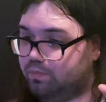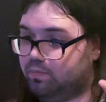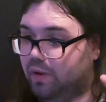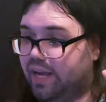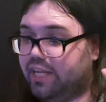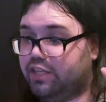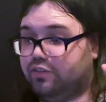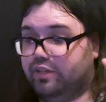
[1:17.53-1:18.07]

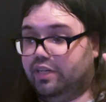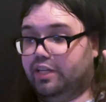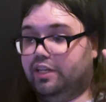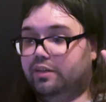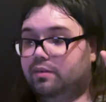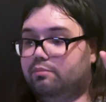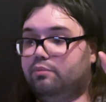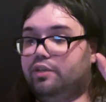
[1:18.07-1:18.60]

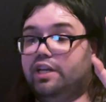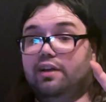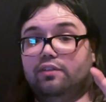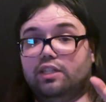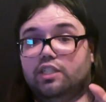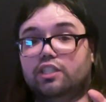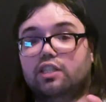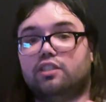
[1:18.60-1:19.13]
accurately, never
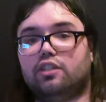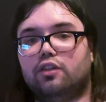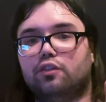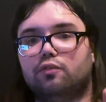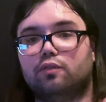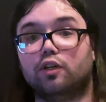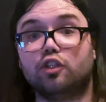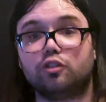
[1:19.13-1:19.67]
exist in the
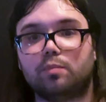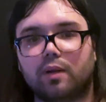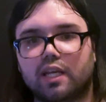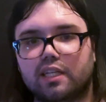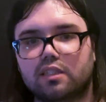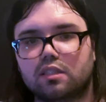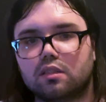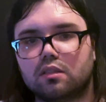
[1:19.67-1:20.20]
first place.